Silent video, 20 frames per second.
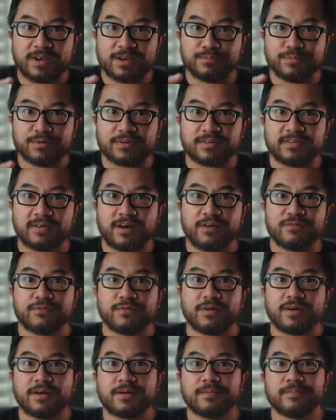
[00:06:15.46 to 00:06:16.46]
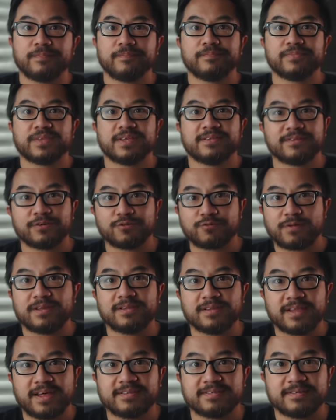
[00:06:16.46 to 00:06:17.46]
Venture capitalist Garry Tan
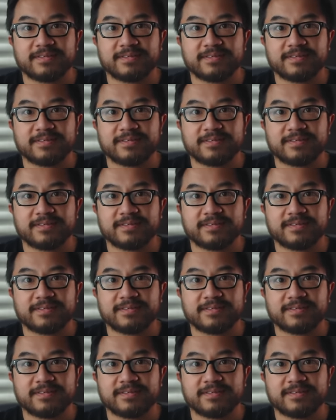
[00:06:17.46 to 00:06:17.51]
says it